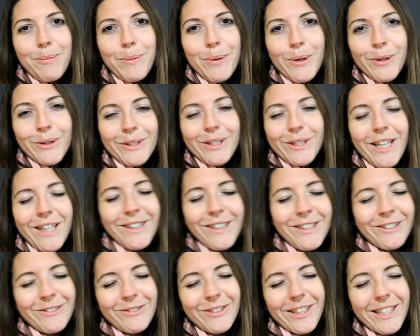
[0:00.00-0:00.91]

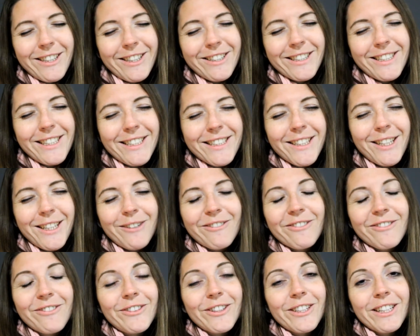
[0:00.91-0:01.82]
oh my gosh, it's
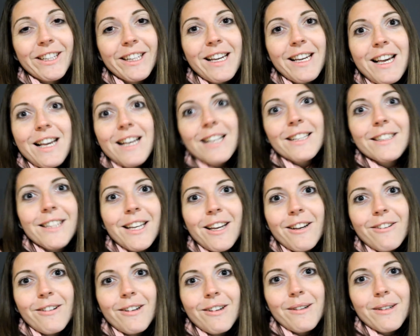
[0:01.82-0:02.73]
so funny.
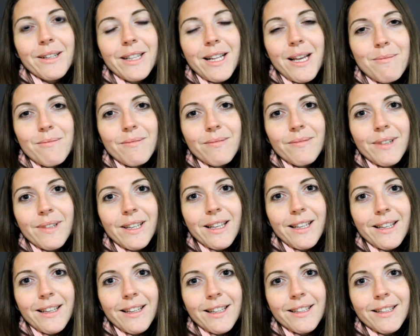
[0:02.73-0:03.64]
So like,
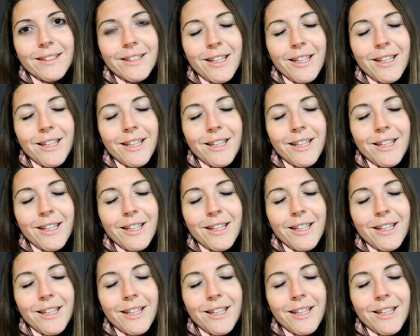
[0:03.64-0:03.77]
it's